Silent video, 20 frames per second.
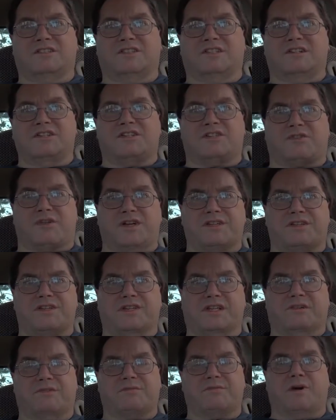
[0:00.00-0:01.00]
Stress,
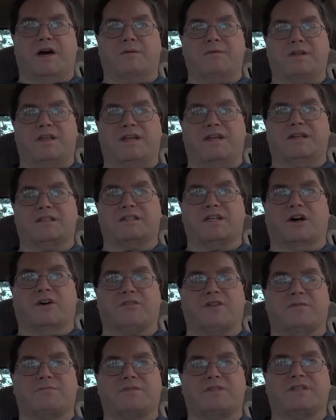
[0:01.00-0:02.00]
dealing with mom and dad's health
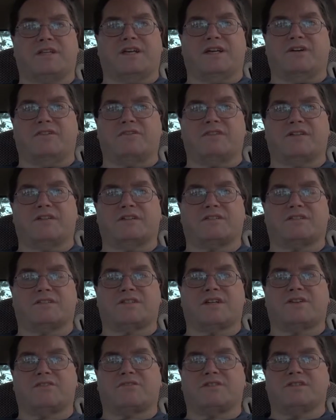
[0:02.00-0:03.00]
ups and downs, and
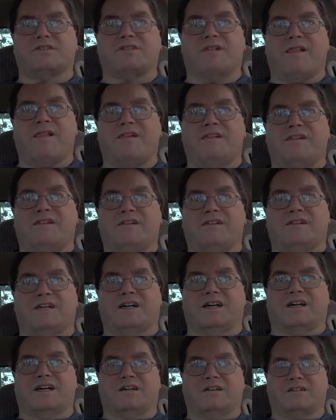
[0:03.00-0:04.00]
etc.
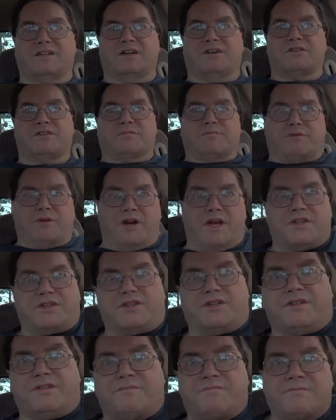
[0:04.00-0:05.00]

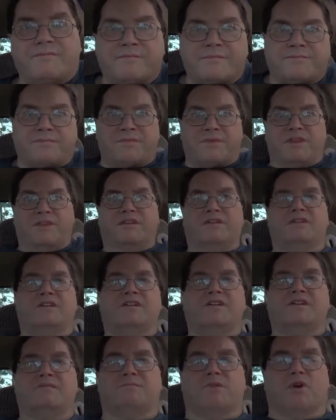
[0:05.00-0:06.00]
Depression,
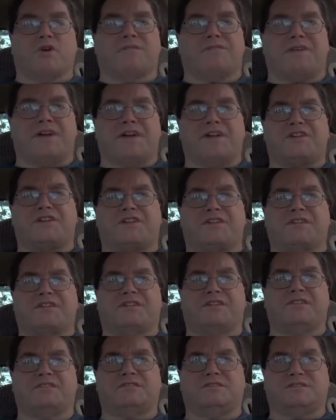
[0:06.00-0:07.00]

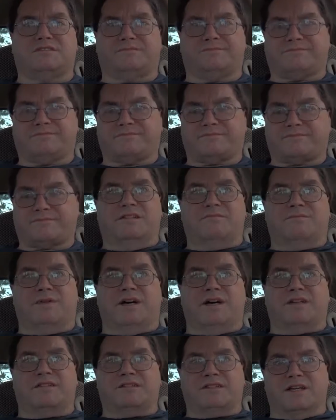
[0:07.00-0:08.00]
motivation.
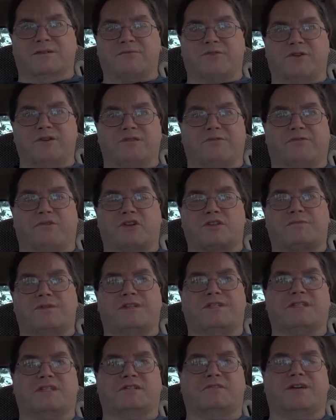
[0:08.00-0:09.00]
But I'm going to force
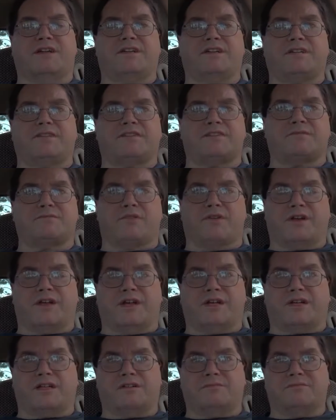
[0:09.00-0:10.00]
myself. I did this morning. I
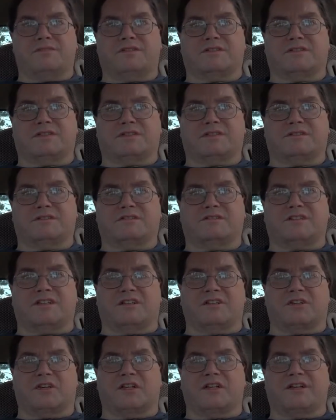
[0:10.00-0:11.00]
got up a
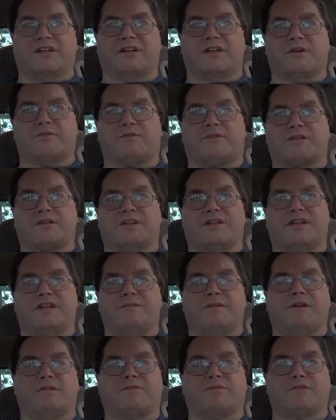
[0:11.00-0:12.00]
little earlier and I worked on
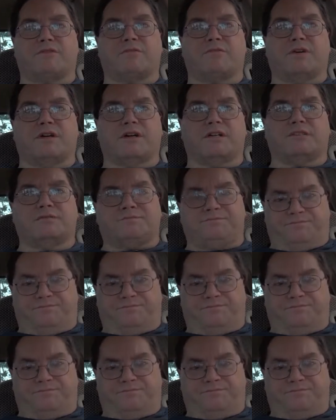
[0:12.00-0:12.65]
email for a while.